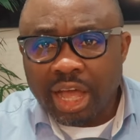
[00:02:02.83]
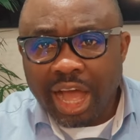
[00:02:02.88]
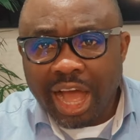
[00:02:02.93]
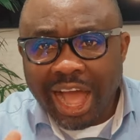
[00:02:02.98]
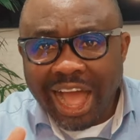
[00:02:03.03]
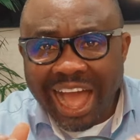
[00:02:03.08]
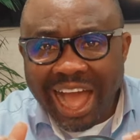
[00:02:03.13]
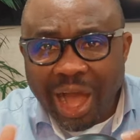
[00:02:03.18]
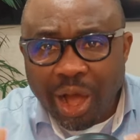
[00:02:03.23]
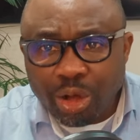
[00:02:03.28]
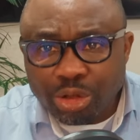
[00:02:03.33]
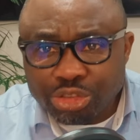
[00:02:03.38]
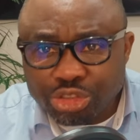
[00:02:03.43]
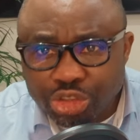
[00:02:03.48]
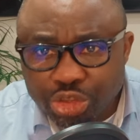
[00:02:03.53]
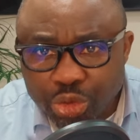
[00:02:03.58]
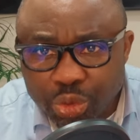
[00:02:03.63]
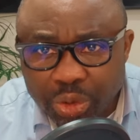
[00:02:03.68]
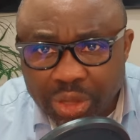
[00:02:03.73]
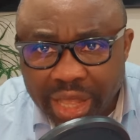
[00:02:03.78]
How
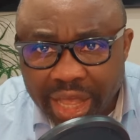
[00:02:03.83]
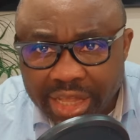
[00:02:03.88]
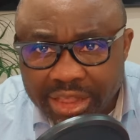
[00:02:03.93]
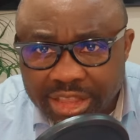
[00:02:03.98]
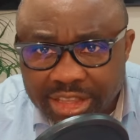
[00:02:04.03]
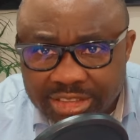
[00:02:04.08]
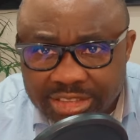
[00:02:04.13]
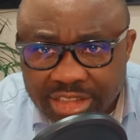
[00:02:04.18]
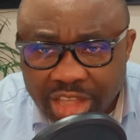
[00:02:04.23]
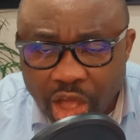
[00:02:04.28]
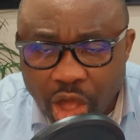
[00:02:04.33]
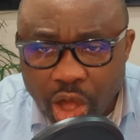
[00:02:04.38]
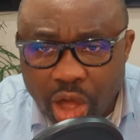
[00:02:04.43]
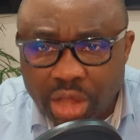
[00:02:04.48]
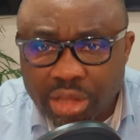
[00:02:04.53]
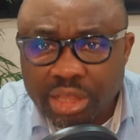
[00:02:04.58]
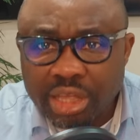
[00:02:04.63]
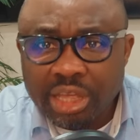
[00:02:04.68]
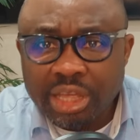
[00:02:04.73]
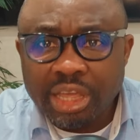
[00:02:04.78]
do you get this
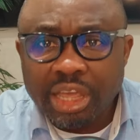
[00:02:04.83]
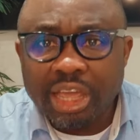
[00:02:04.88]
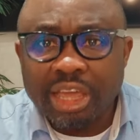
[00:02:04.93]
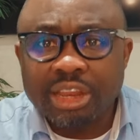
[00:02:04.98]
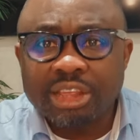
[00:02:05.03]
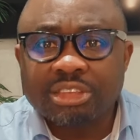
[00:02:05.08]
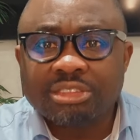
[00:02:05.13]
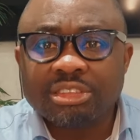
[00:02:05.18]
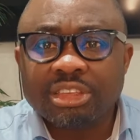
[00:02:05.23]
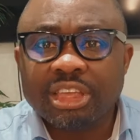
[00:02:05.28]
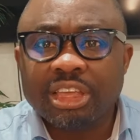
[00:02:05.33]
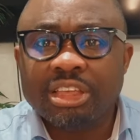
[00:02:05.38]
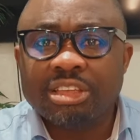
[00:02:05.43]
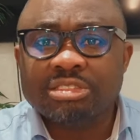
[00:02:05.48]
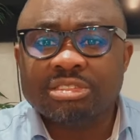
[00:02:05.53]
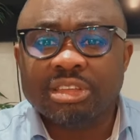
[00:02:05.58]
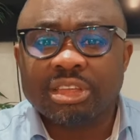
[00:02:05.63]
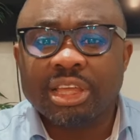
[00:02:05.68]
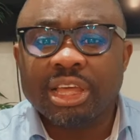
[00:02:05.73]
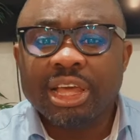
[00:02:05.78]
card? It is
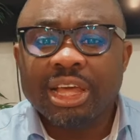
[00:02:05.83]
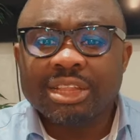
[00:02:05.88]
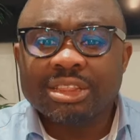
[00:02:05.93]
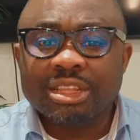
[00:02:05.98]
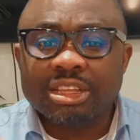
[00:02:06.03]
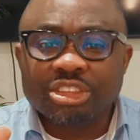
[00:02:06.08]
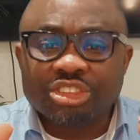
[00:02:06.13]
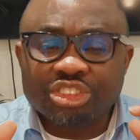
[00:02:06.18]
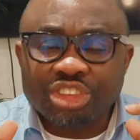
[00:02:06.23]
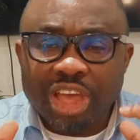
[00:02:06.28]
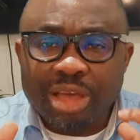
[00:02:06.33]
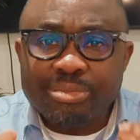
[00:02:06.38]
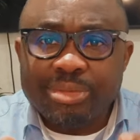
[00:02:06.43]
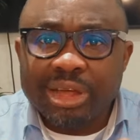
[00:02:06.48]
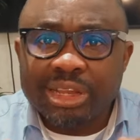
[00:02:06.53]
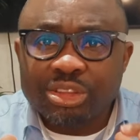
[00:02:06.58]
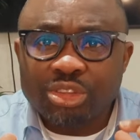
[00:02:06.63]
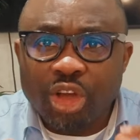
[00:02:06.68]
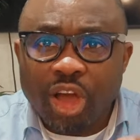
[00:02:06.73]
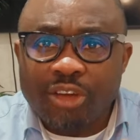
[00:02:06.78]
easy. The
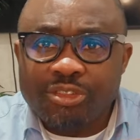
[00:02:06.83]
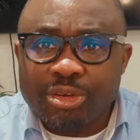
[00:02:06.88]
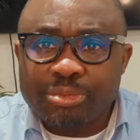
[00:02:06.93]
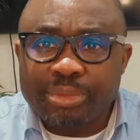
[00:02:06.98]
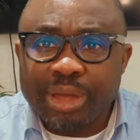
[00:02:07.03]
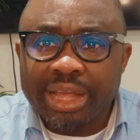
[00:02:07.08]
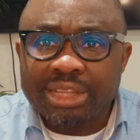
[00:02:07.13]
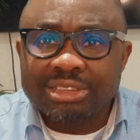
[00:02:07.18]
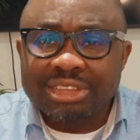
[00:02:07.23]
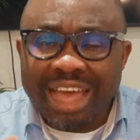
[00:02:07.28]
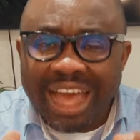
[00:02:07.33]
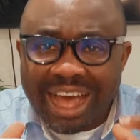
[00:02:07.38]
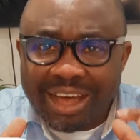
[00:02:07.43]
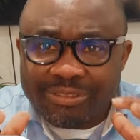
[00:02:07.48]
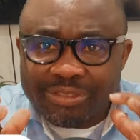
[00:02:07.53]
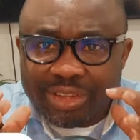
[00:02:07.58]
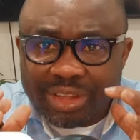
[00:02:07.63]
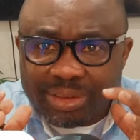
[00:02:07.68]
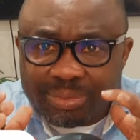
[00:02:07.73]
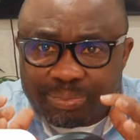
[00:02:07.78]
German government
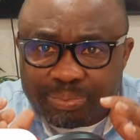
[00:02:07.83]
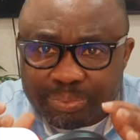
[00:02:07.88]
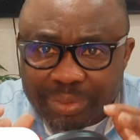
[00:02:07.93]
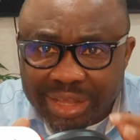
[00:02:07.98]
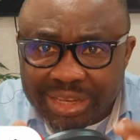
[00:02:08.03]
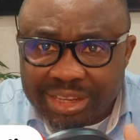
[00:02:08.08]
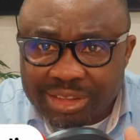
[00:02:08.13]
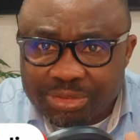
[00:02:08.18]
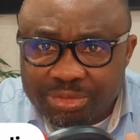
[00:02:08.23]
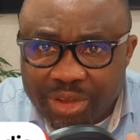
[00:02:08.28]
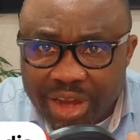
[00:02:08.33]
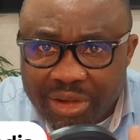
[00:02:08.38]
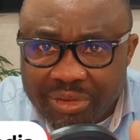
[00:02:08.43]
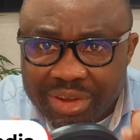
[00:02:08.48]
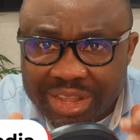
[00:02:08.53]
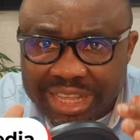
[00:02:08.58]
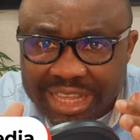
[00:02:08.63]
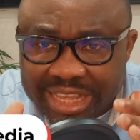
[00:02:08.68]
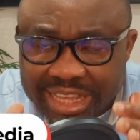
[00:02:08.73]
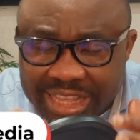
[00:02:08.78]
have made it
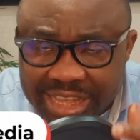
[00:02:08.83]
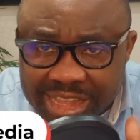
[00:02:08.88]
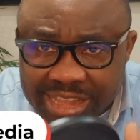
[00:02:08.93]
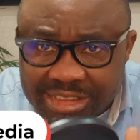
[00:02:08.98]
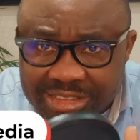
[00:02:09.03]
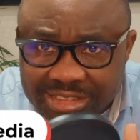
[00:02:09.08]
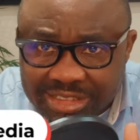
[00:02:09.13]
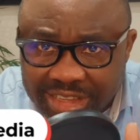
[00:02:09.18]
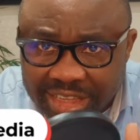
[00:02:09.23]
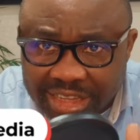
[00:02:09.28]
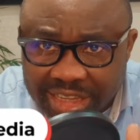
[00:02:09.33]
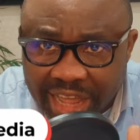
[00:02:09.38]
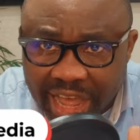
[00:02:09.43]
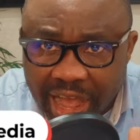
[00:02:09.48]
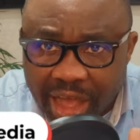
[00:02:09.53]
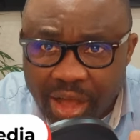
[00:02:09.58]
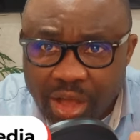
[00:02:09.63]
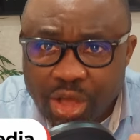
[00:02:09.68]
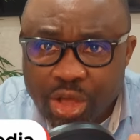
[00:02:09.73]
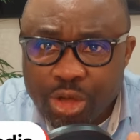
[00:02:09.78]
very easy
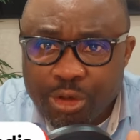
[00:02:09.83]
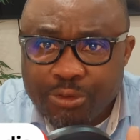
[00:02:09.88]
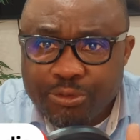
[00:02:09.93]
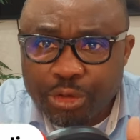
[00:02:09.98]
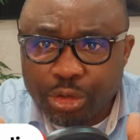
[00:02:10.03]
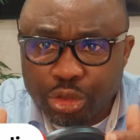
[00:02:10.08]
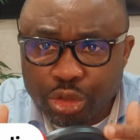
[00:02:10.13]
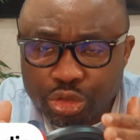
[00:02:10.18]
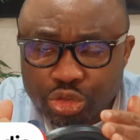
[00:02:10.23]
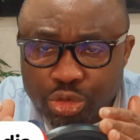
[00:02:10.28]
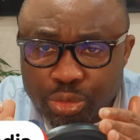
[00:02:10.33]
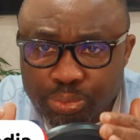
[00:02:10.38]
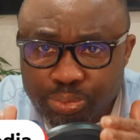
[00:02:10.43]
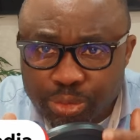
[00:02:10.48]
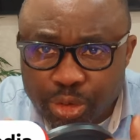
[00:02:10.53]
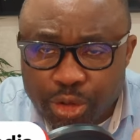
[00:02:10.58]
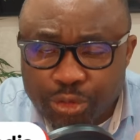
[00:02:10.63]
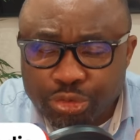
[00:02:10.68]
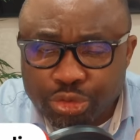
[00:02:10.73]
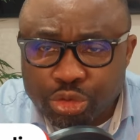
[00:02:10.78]
now for you to
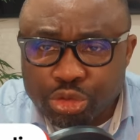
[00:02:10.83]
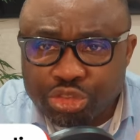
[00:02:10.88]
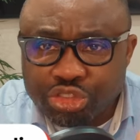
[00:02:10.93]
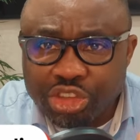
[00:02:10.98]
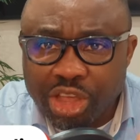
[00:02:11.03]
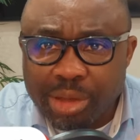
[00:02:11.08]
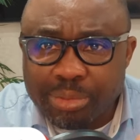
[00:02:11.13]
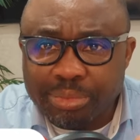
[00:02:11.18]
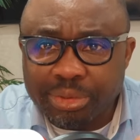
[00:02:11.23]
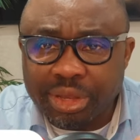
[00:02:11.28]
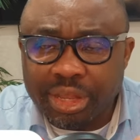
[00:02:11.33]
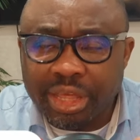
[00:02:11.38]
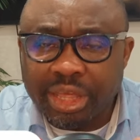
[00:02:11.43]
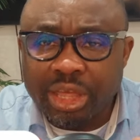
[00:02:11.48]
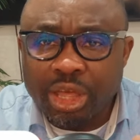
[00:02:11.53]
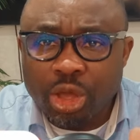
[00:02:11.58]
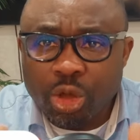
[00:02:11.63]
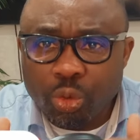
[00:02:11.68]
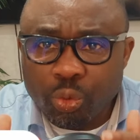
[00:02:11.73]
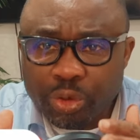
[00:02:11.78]
move to
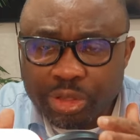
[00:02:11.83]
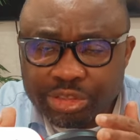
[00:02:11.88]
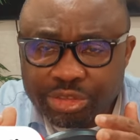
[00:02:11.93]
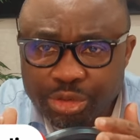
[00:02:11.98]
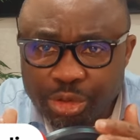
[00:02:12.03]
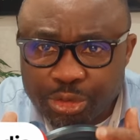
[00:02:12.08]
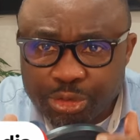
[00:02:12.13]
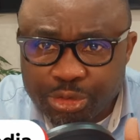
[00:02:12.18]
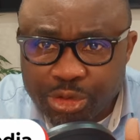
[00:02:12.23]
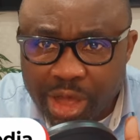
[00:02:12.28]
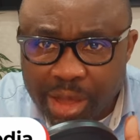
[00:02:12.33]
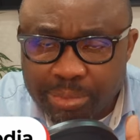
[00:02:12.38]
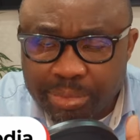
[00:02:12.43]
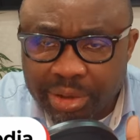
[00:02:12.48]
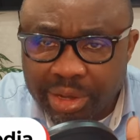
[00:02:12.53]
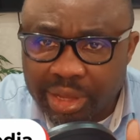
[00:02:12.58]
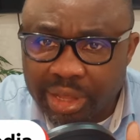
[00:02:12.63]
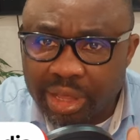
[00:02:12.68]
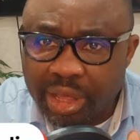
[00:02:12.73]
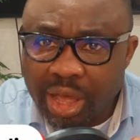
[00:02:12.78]
Germany with your
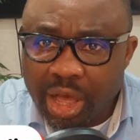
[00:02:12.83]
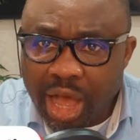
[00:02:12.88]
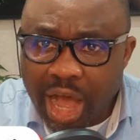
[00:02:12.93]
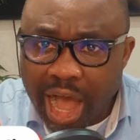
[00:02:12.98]
family.